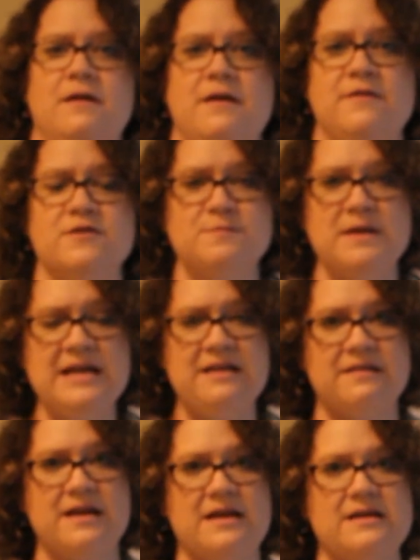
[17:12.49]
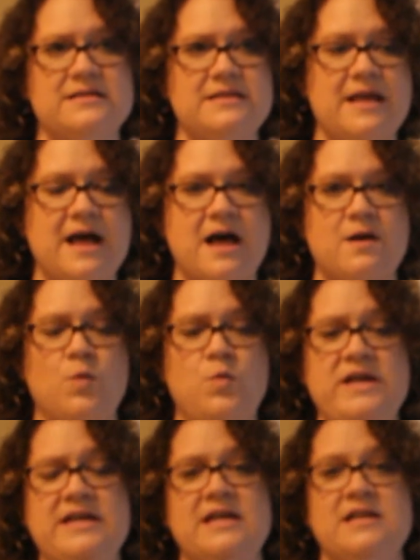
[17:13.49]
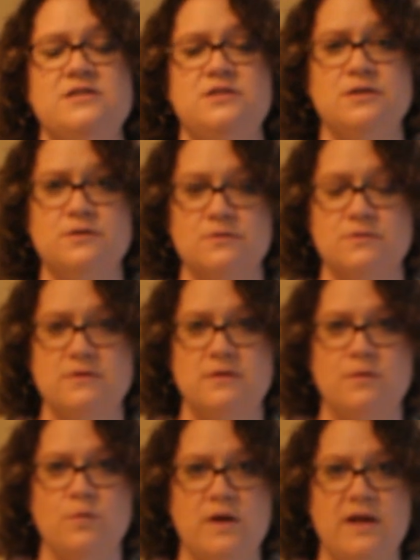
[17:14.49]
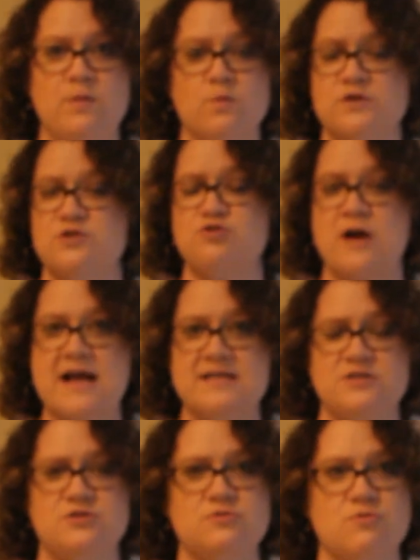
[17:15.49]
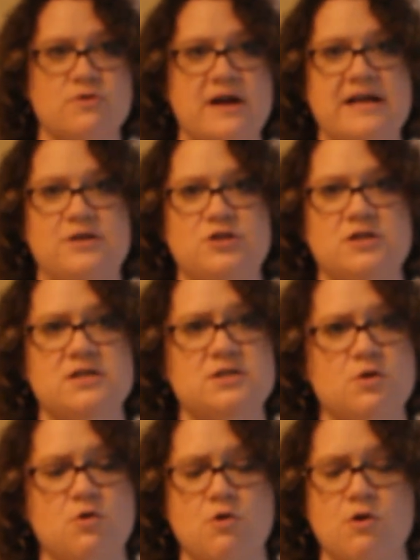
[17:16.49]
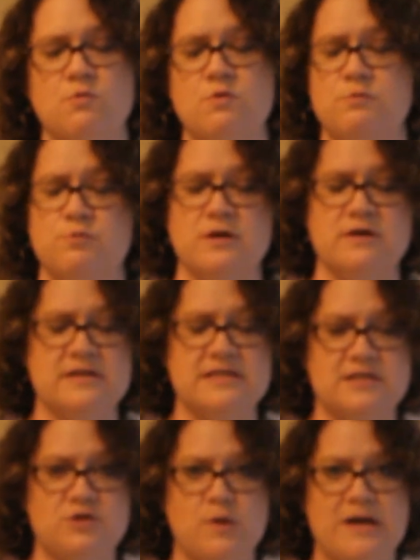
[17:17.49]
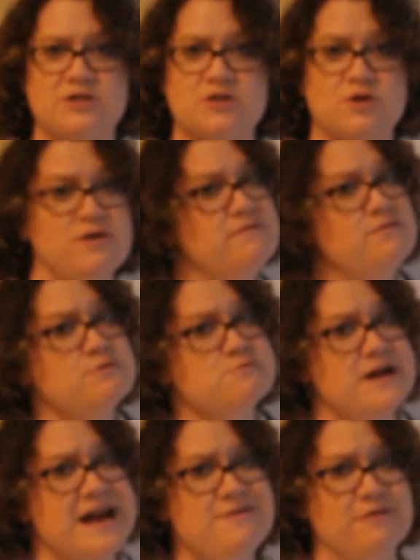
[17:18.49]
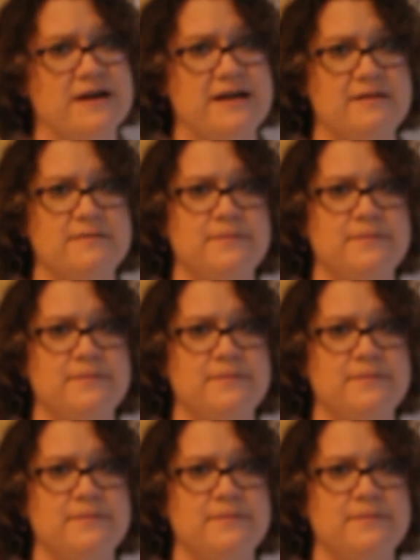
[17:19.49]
There's many things that we can do when we're stressed or anxious or when we're in a situation or even when we're angry.